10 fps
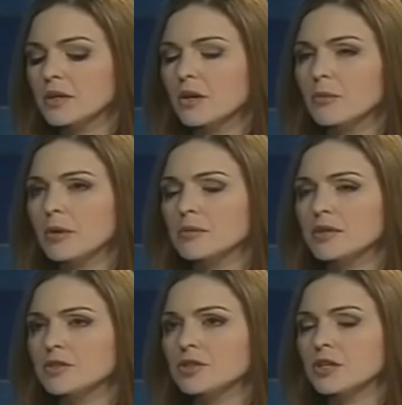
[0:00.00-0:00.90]
our
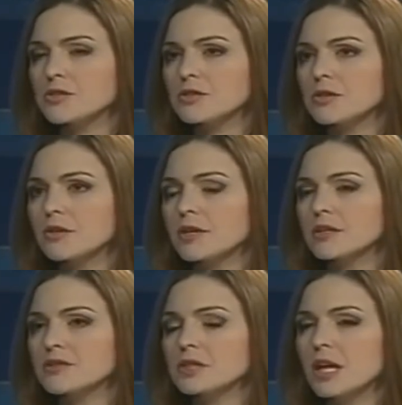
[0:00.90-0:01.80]
public adjuster
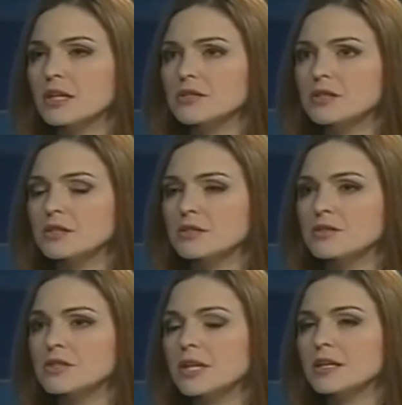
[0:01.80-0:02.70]
is
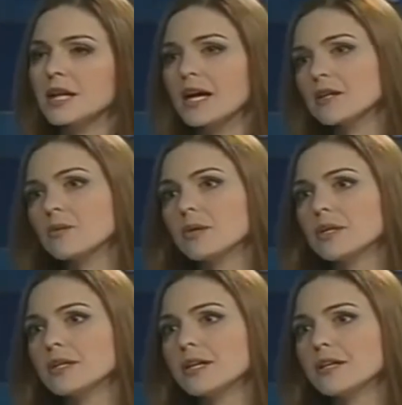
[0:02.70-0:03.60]
licensed and
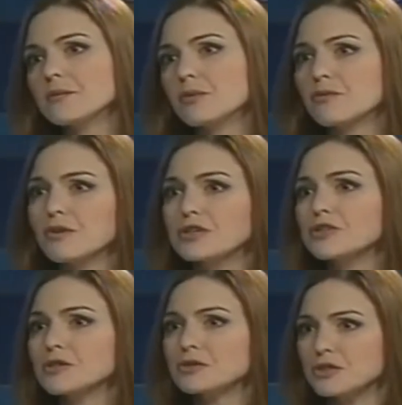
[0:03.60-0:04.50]
adequate and
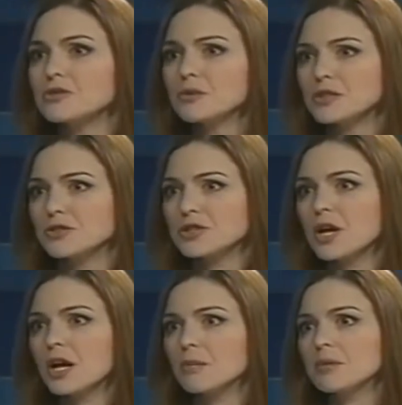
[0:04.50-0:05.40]
professional to do this job?